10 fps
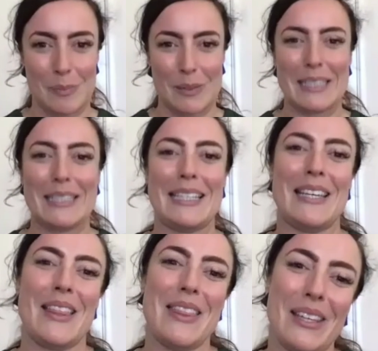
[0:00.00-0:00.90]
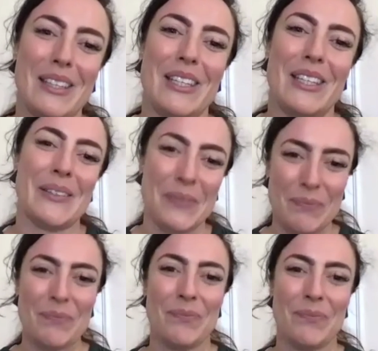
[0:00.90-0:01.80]
completely. So Thank
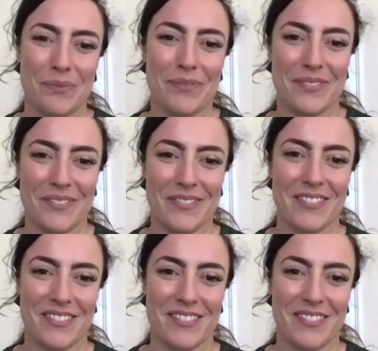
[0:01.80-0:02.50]
please, you. please, people, go and